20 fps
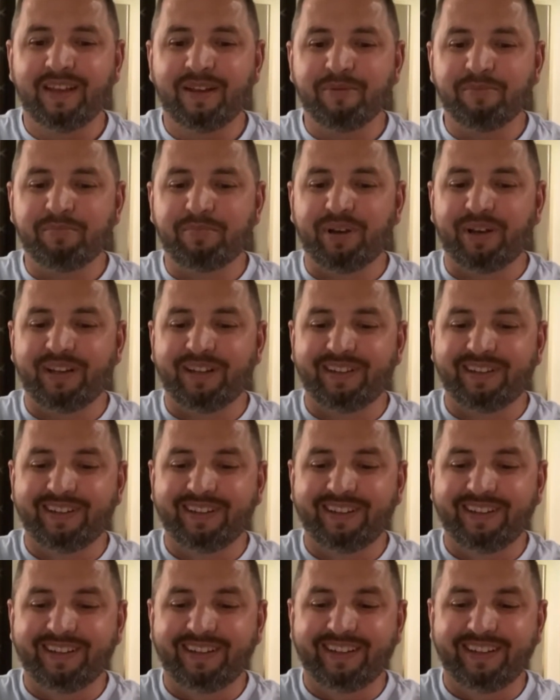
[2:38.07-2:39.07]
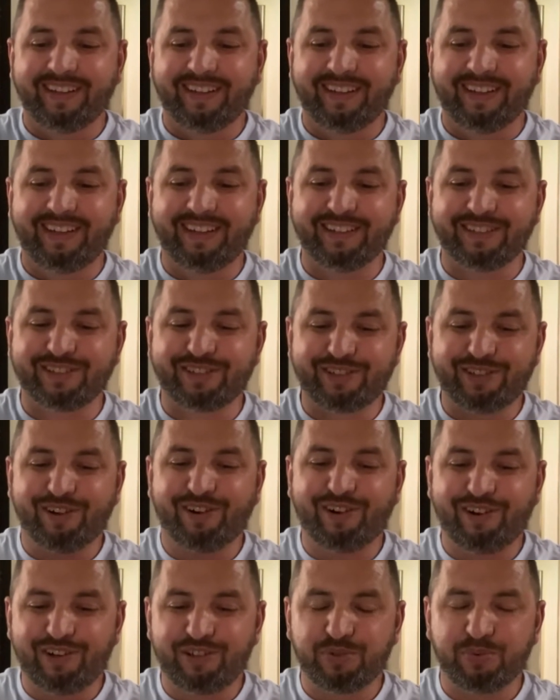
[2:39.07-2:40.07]
But it
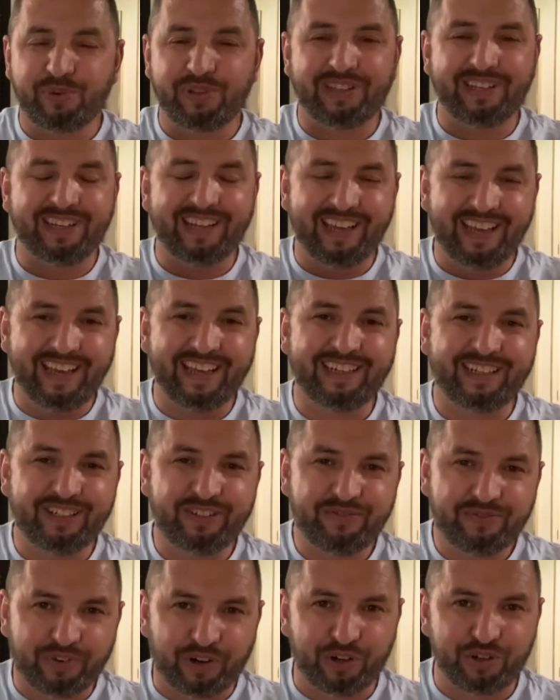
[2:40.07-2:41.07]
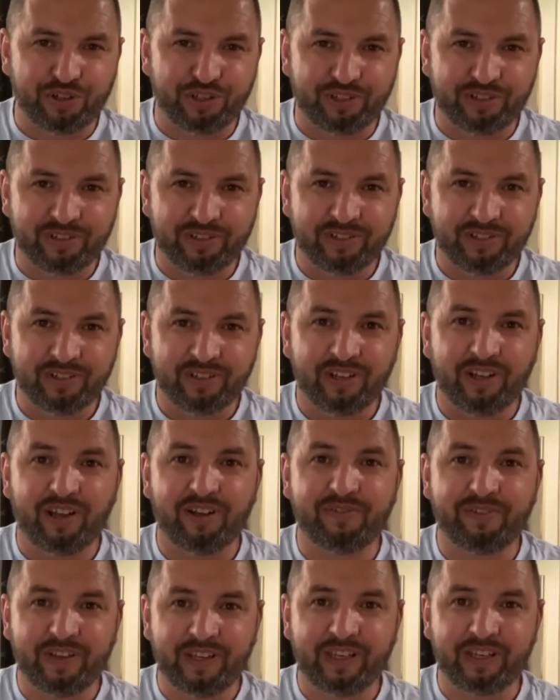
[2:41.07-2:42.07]
starts with an edited version of
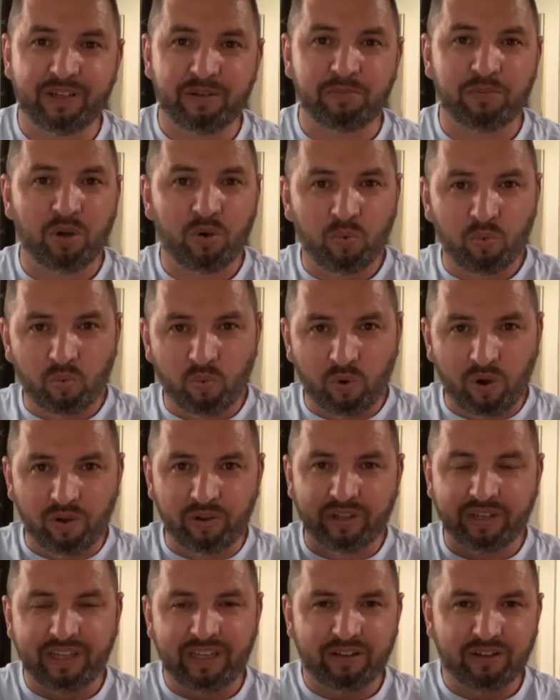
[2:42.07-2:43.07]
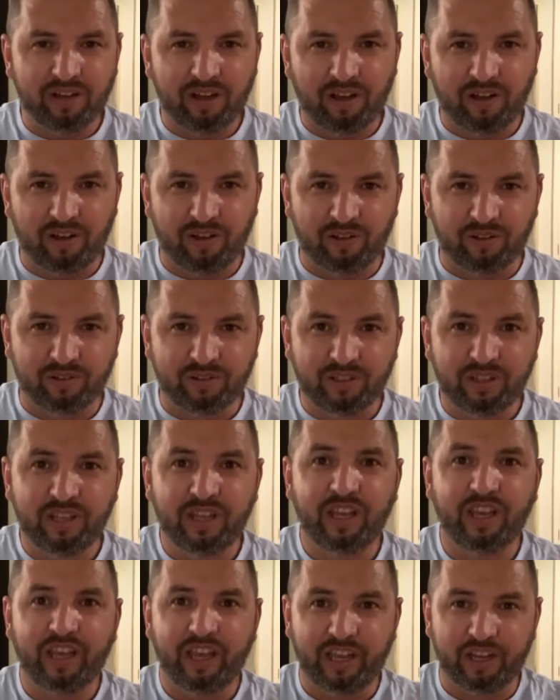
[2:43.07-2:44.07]
him walking down a hall
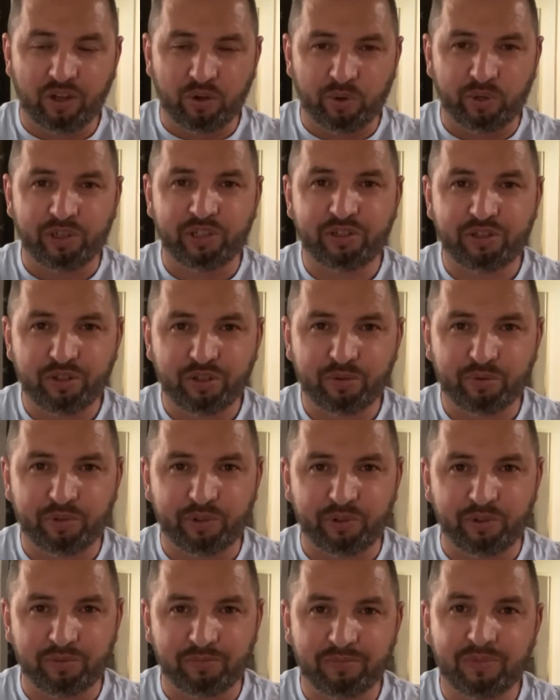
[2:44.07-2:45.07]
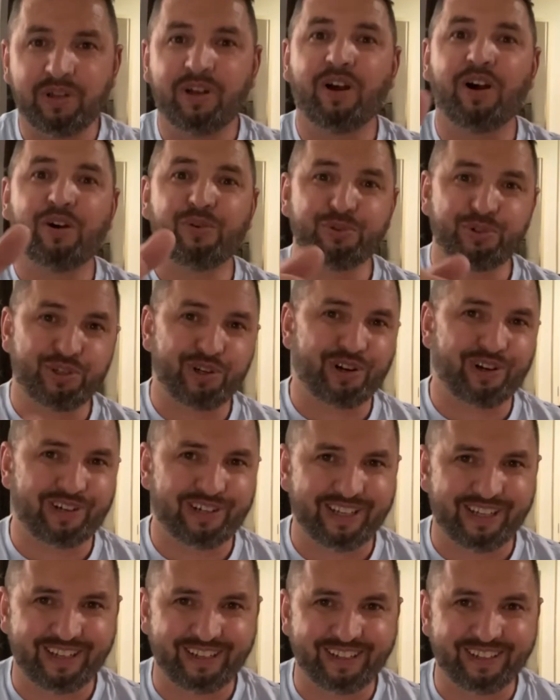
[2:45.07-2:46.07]
and going into the room on Shark
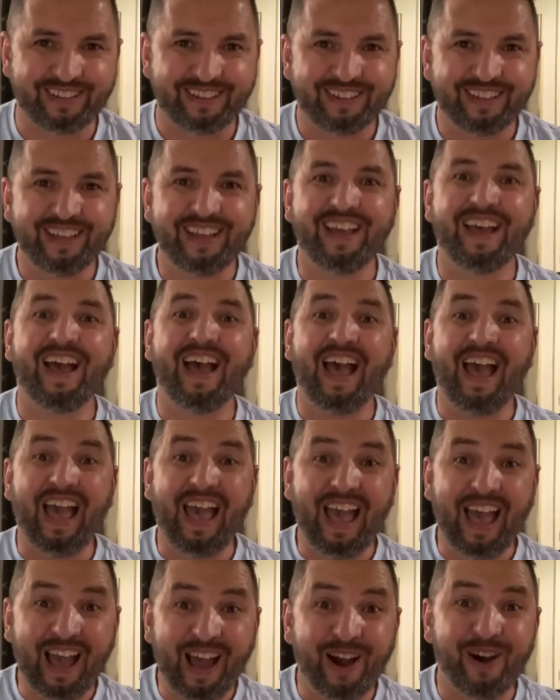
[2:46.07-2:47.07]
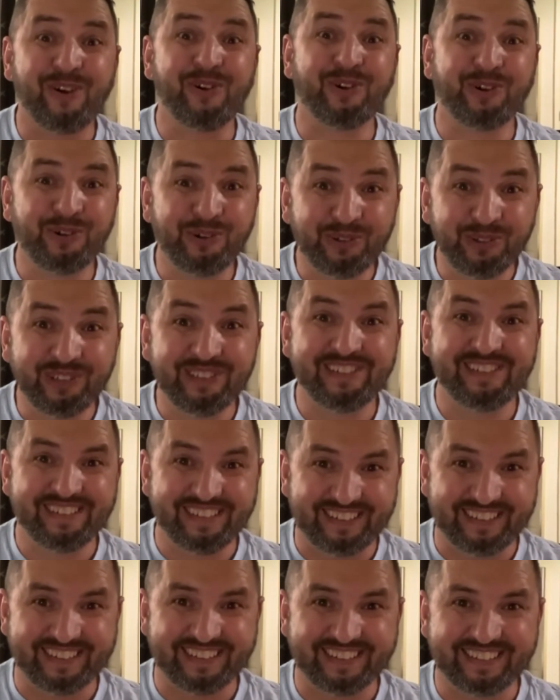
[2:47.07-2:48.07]
Tank. How cool is
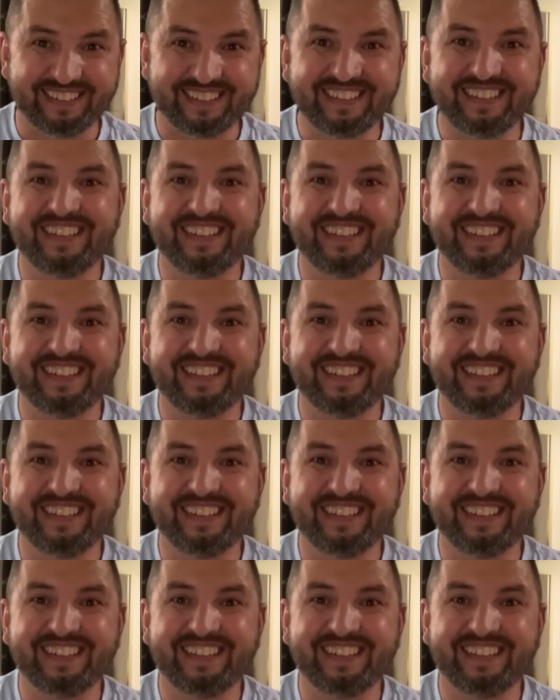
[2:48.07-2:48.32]
this?